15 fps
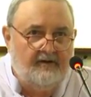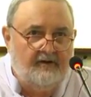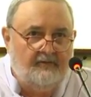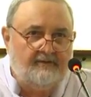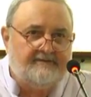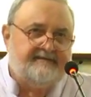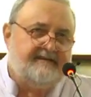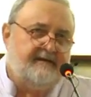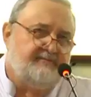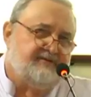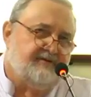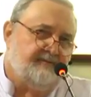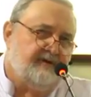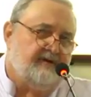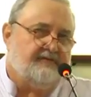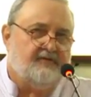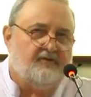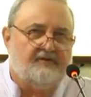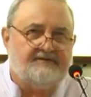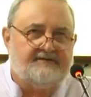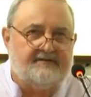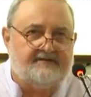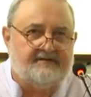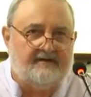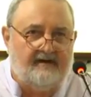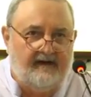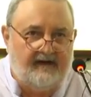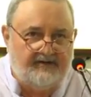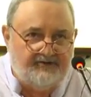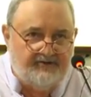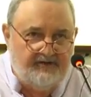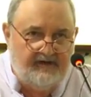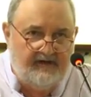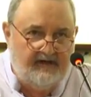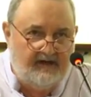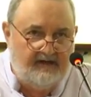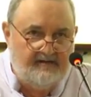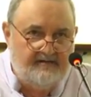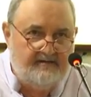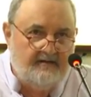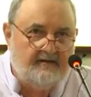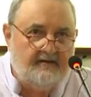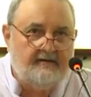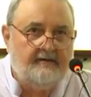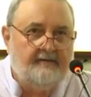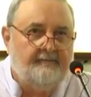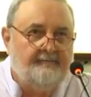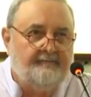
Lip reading: What seems to me, of course, there's an election in India.